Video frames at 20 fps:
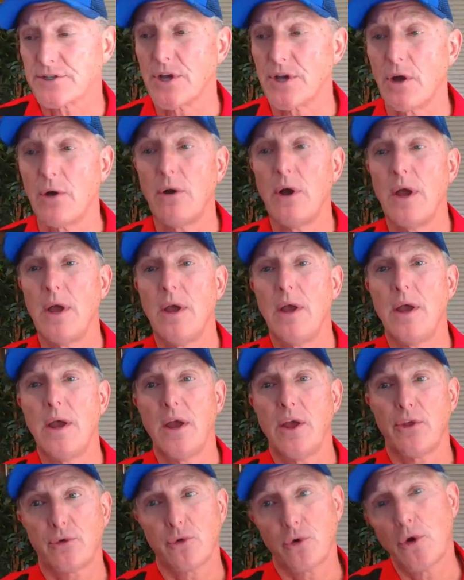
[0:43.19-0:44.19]
So
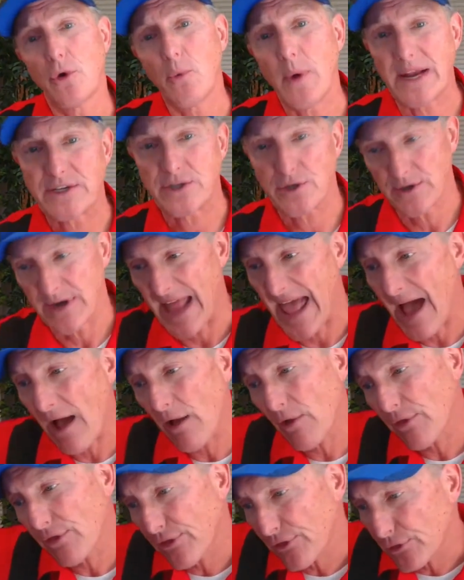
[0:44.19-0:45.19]
through winter
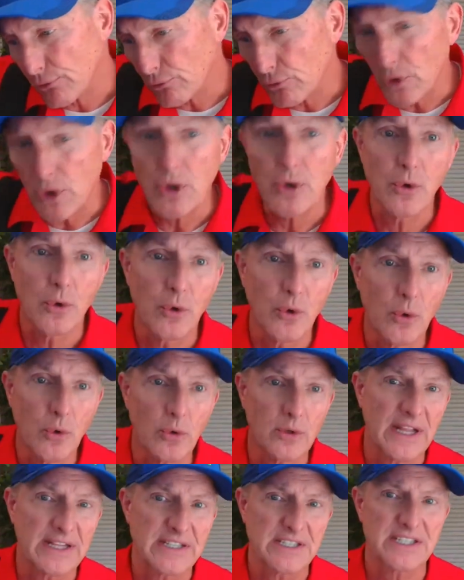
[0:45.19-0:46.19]
now
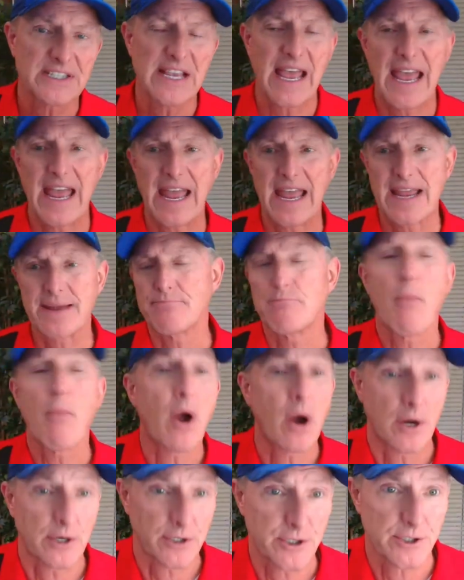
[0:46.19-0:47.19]
through let's say
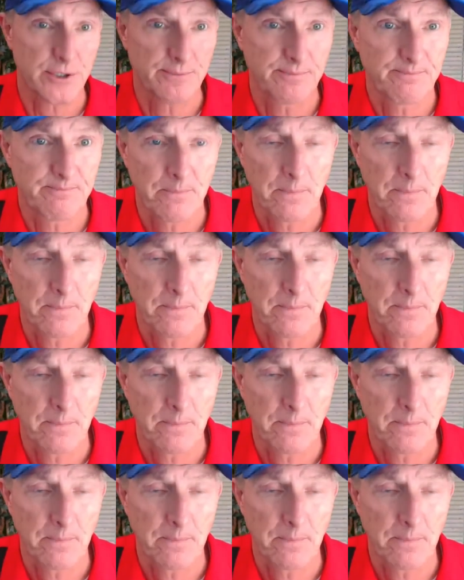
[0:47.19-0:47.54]
March,